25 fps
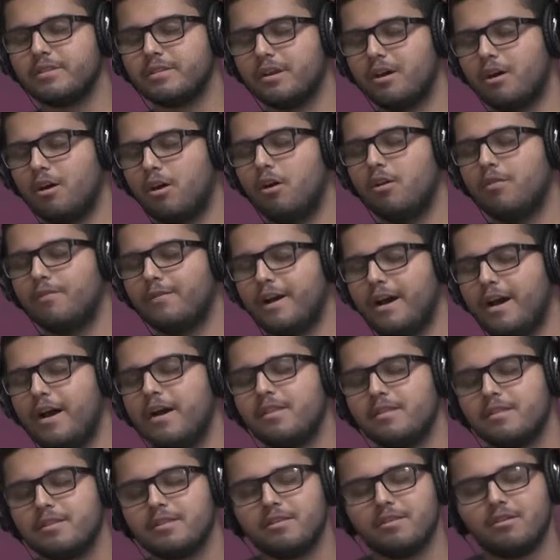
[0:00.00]
over,
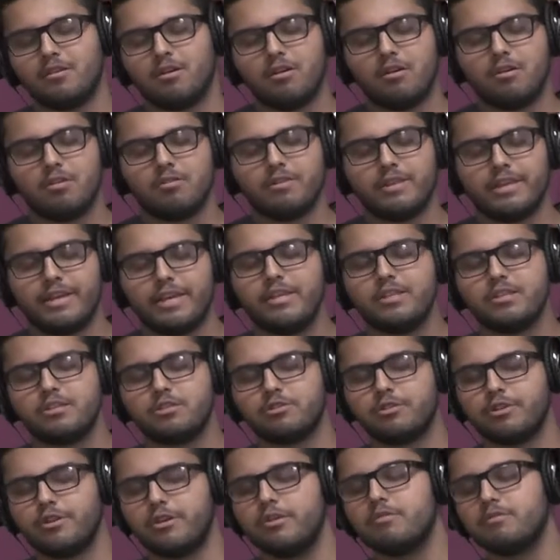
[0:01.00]
the only
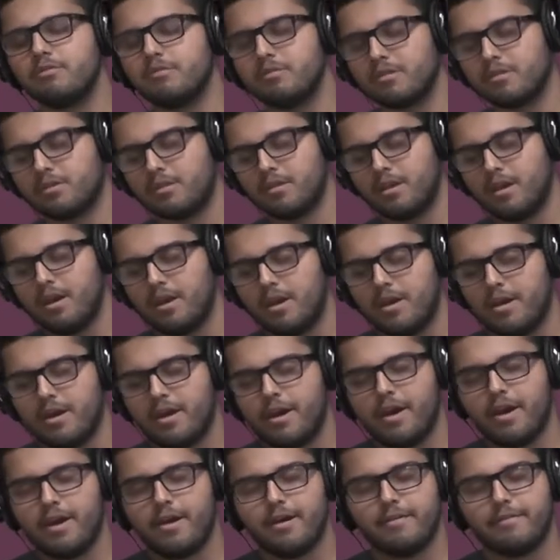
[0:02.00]
truth
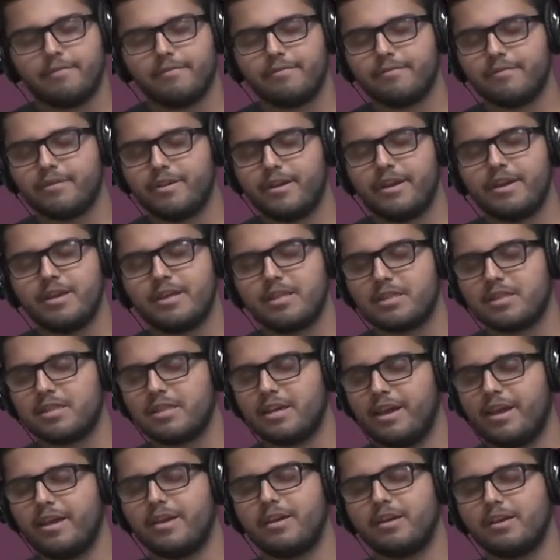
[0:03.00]

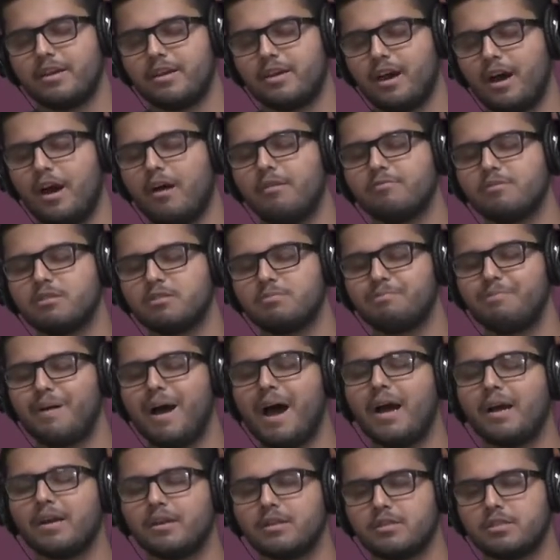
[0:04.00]
everything comes
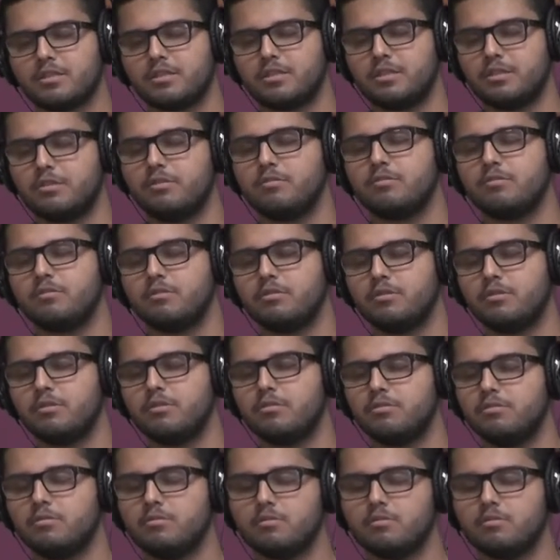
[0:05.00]
back to you.